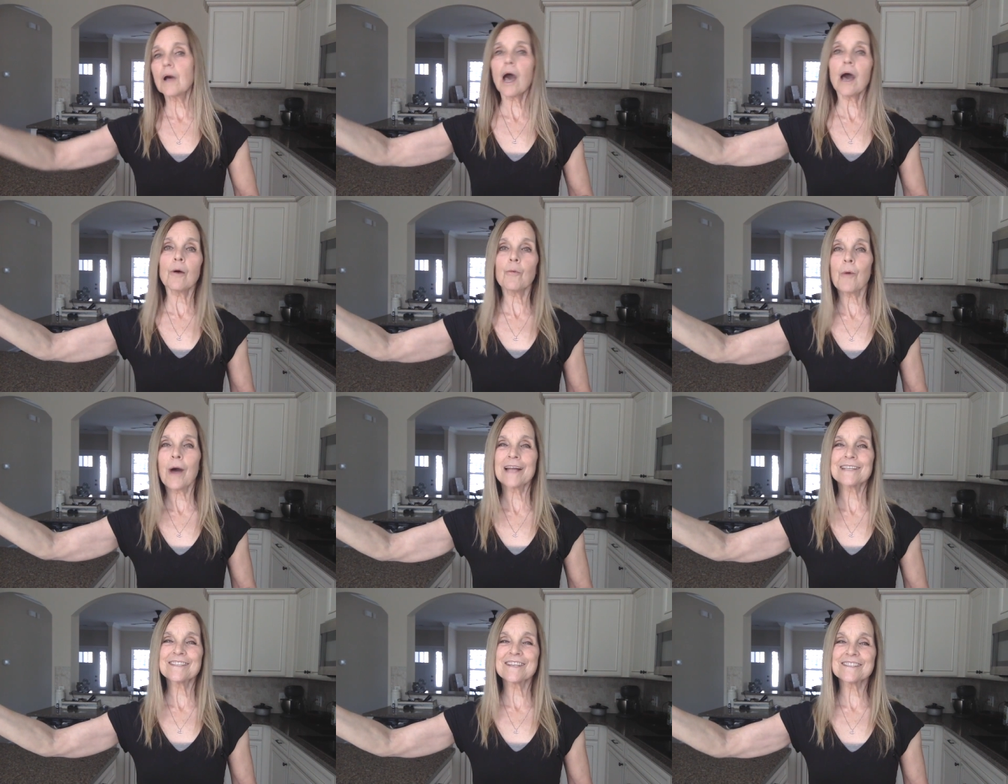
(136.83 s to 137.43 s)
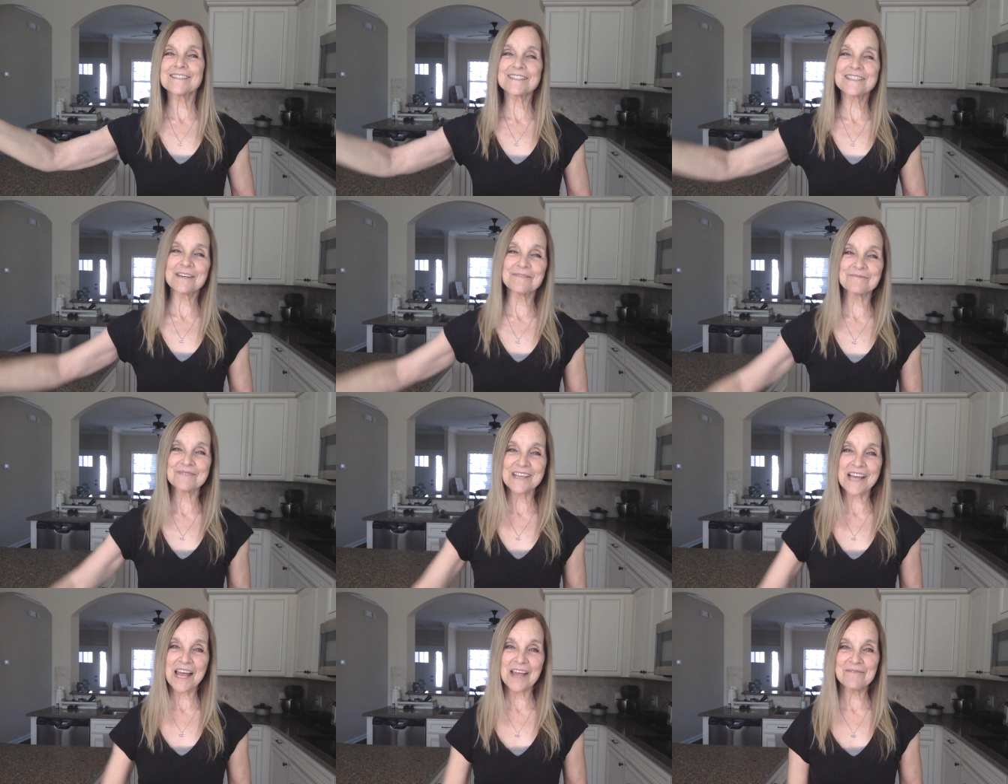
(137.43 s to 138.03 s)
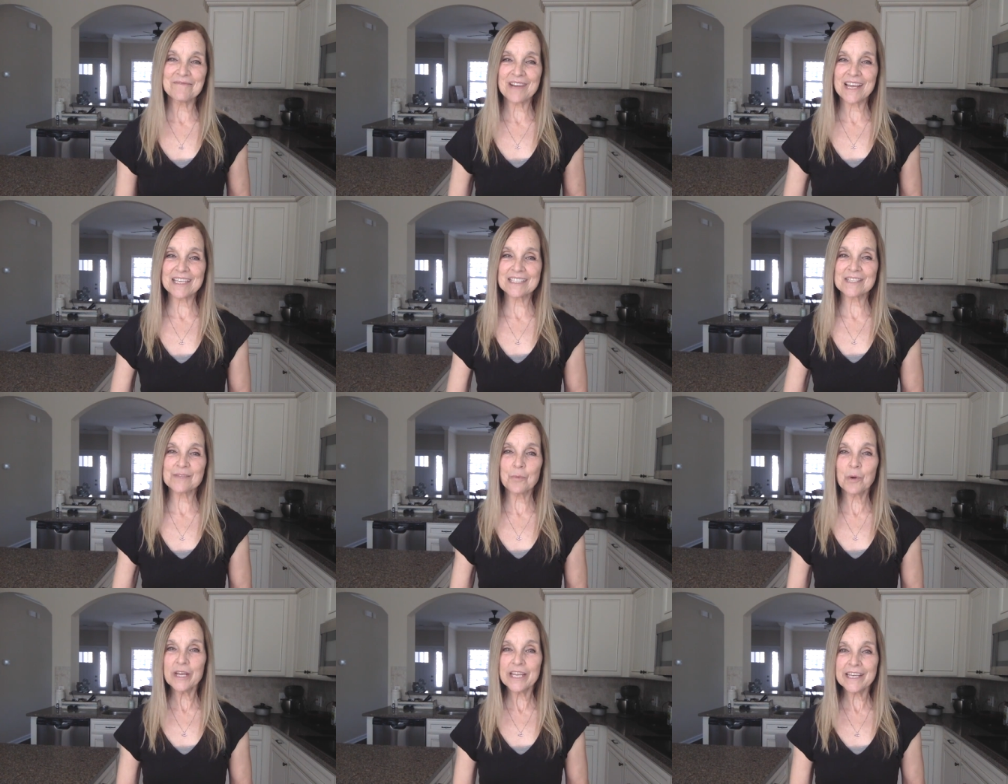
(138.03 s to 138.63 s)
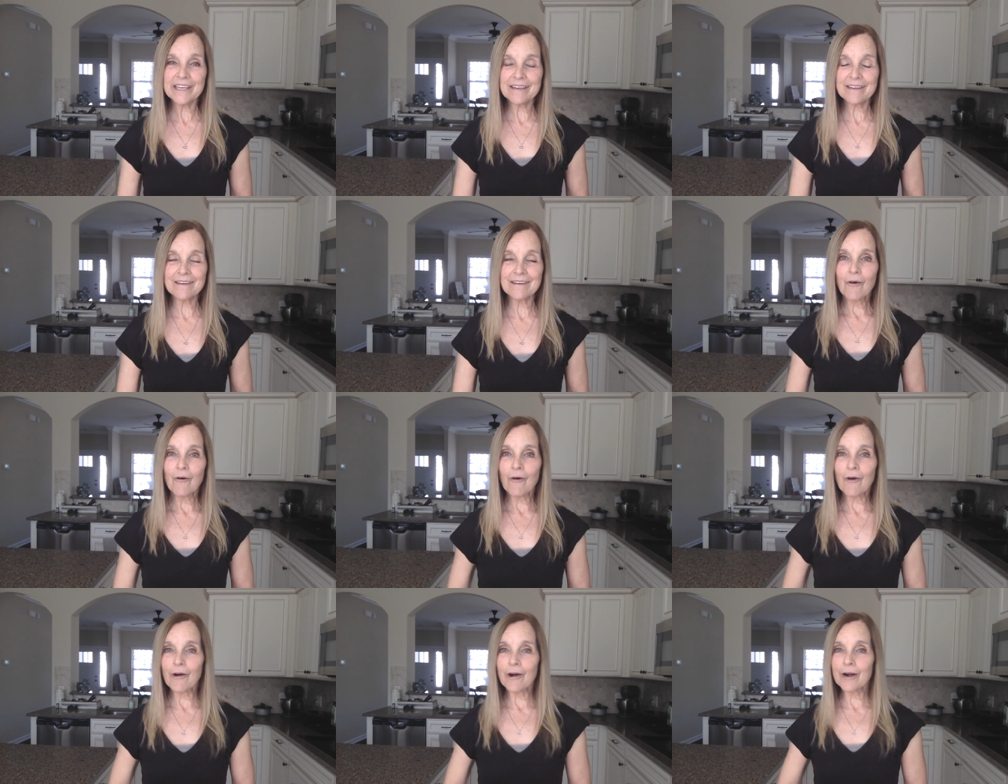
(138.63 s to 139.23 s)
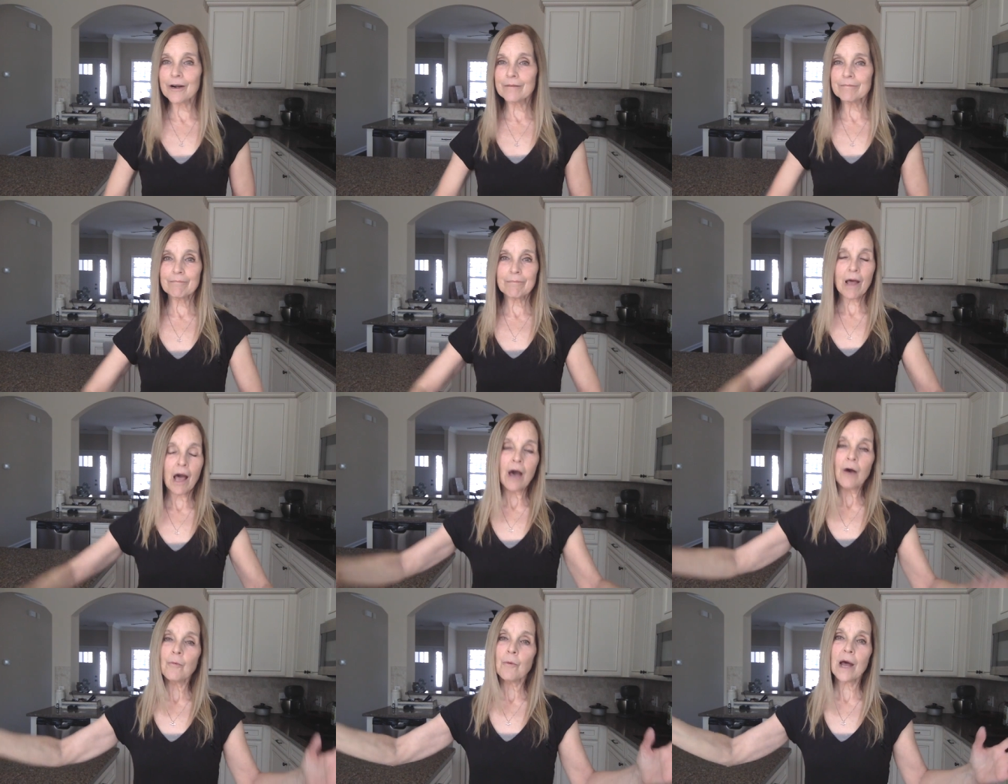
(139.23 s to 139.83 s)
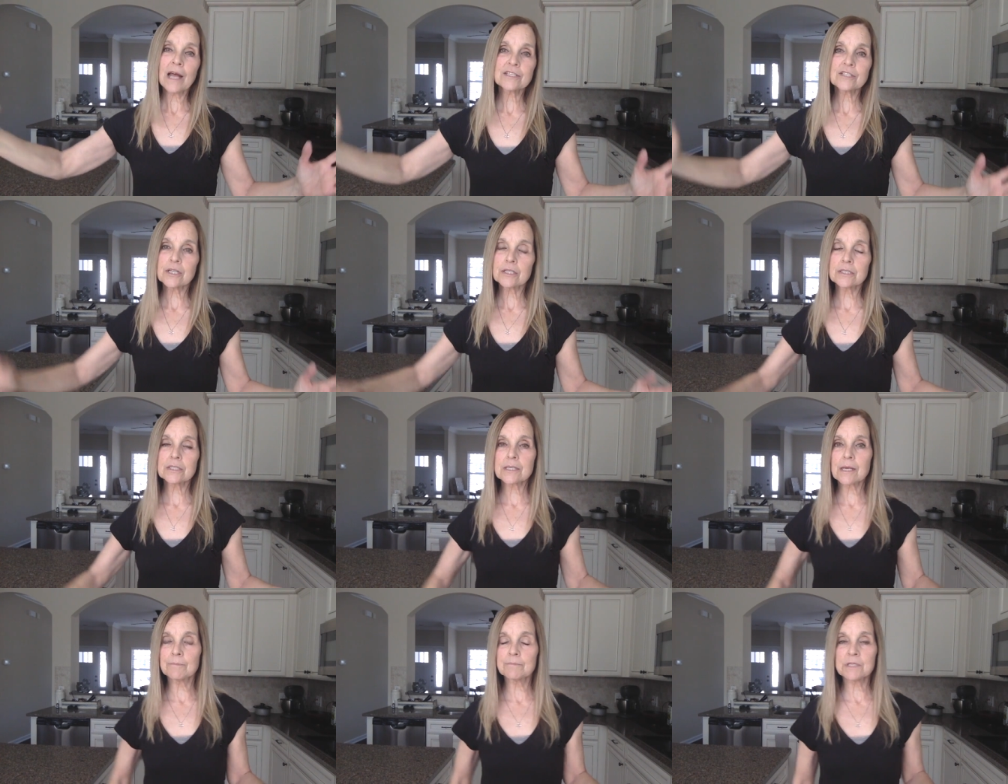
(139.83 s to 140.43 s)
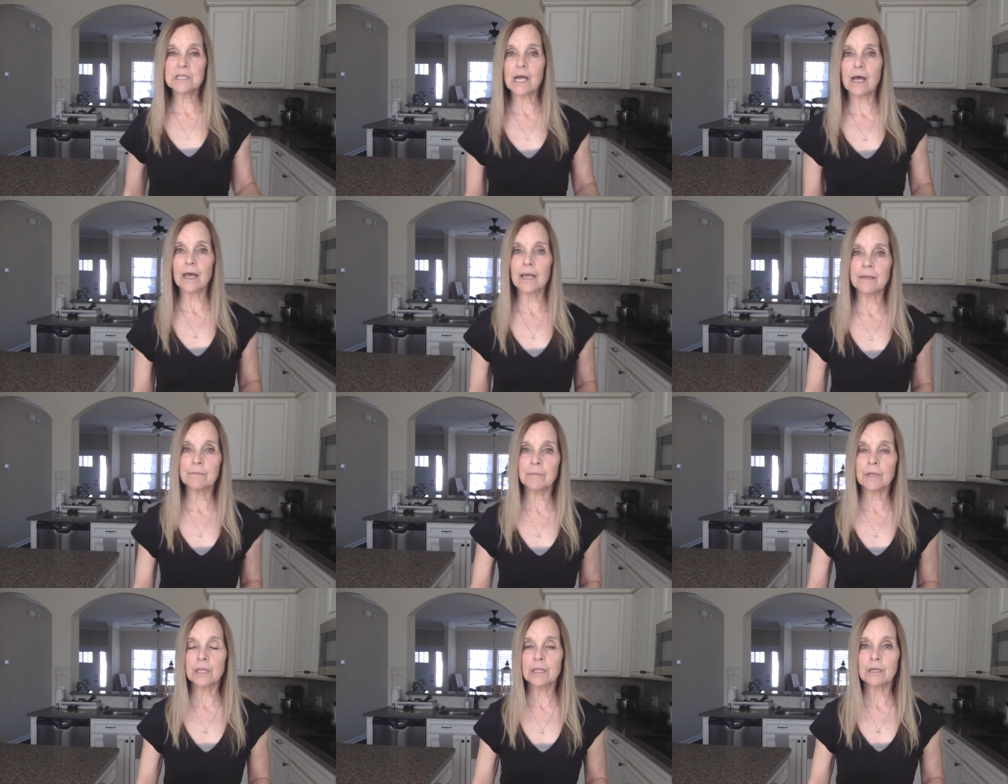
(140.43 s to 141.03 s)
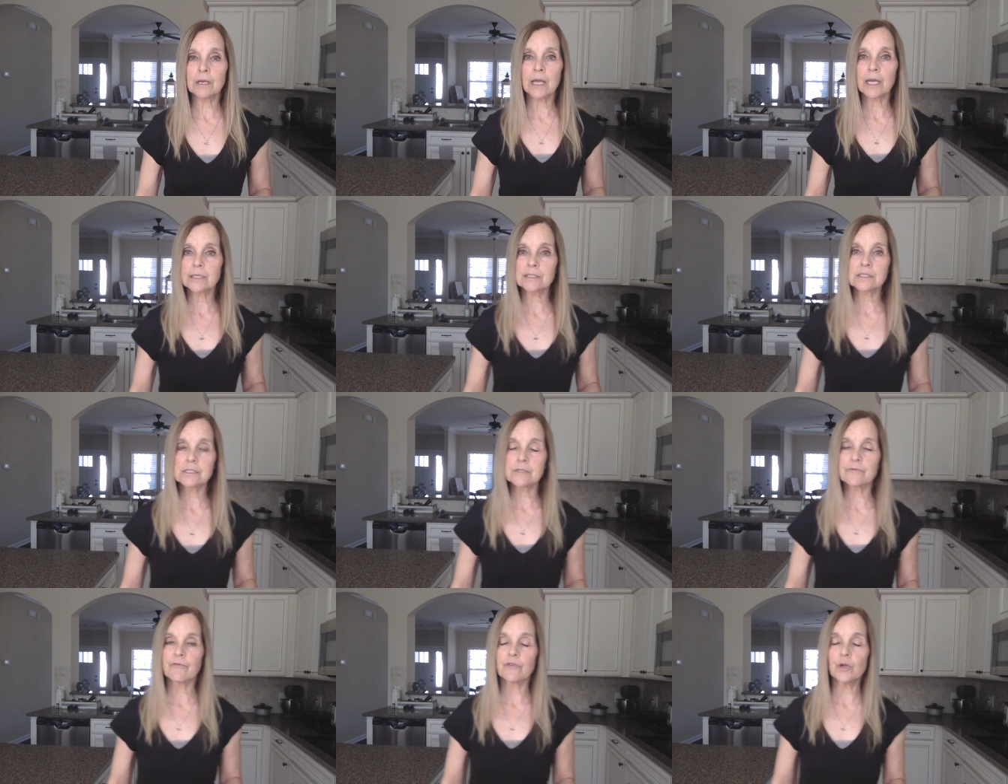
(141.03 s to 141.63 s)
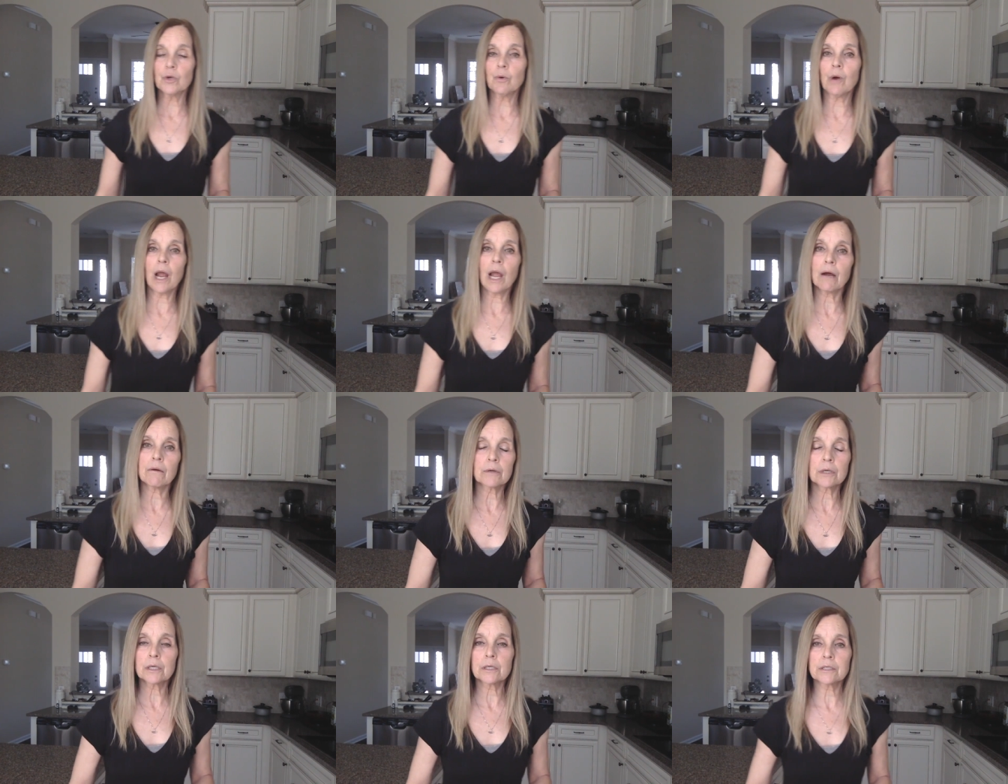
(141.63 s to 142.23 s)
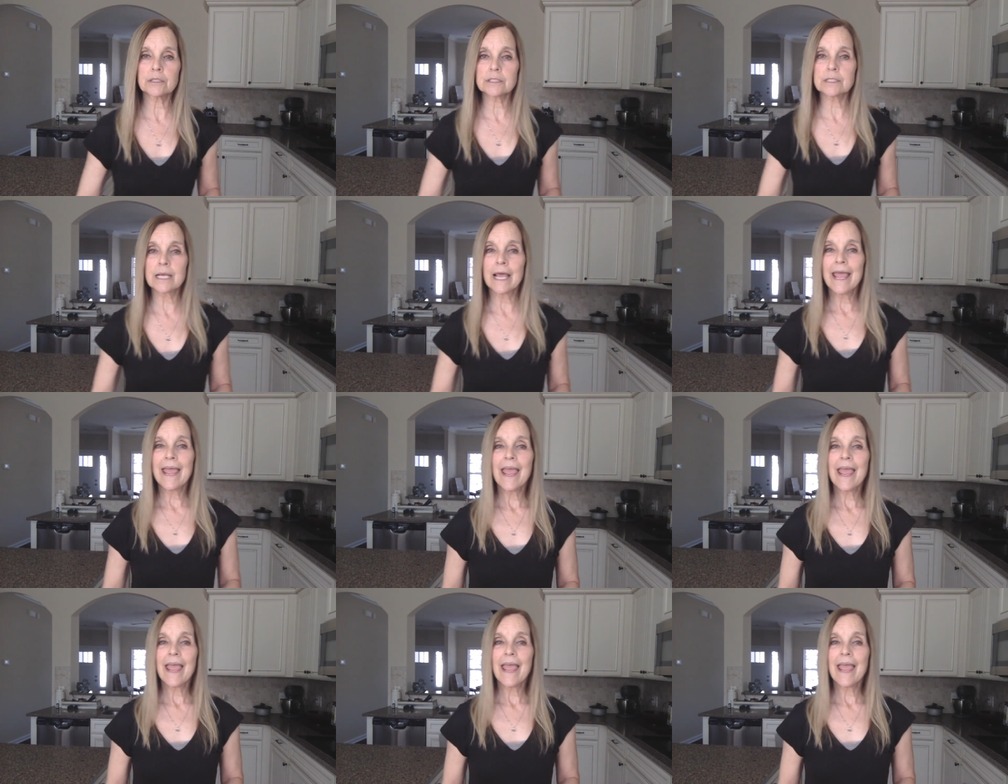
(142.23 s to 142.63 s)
I'll watch it sometime next week, or I'll watch it sometime in the next few hours,